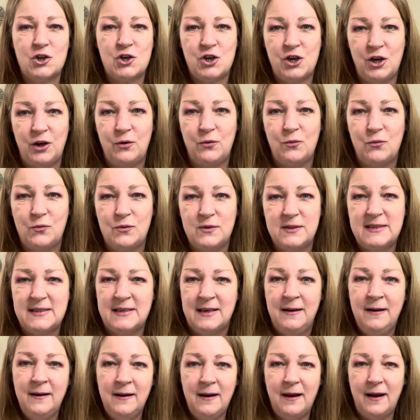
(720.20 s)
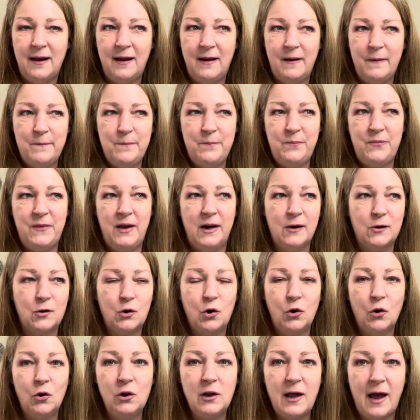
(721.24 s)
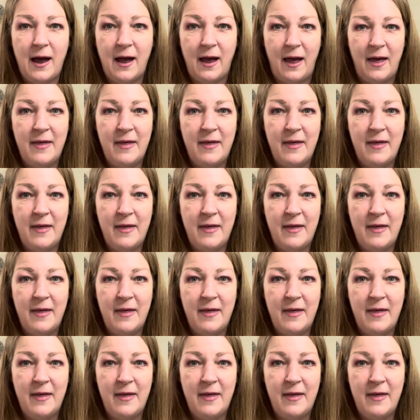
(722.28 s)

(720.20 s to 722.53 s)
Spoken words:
choose a colour.